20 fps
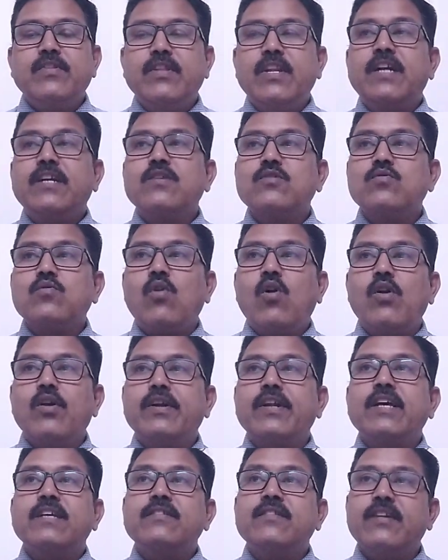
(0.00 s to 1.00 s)
That is
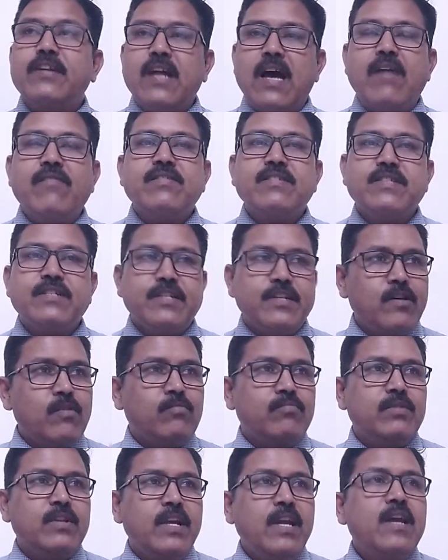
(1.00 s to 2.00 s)
called as the diversity
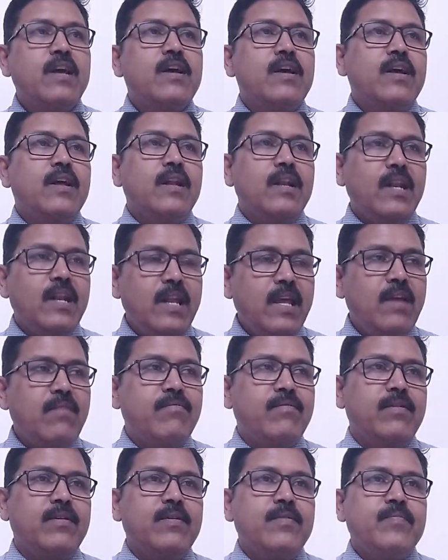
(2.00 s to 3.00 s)
of the
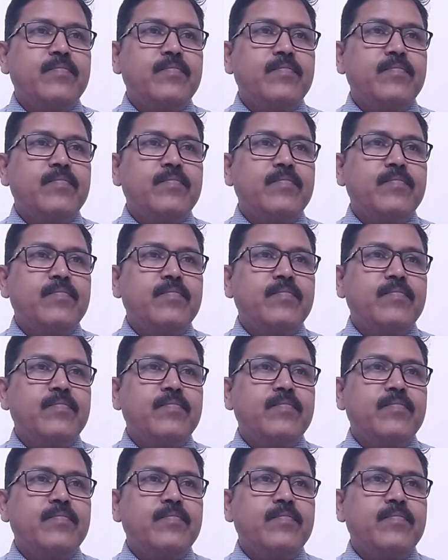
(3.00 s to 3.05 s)
leaf.